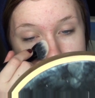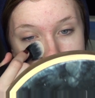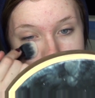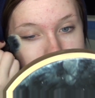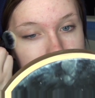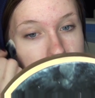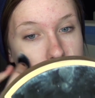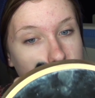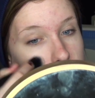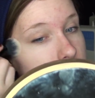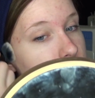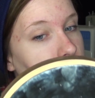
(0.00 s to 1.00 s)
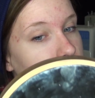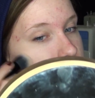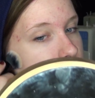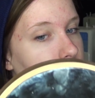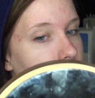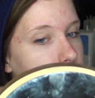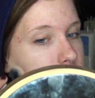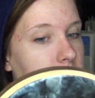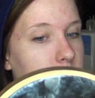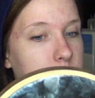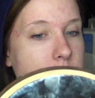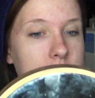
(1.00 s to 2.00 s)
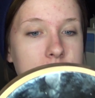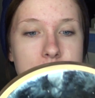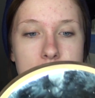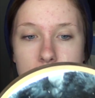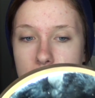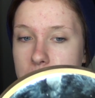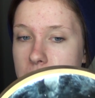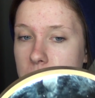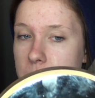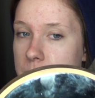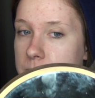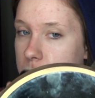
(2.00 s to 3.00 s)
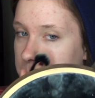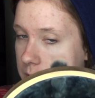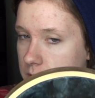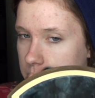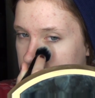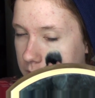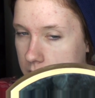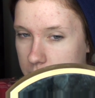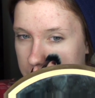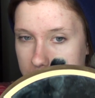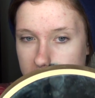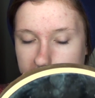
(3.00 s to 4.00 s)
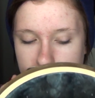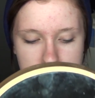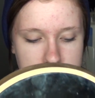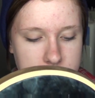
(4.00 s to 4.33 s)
So first up, I mean, it blends really well. That blended really quick.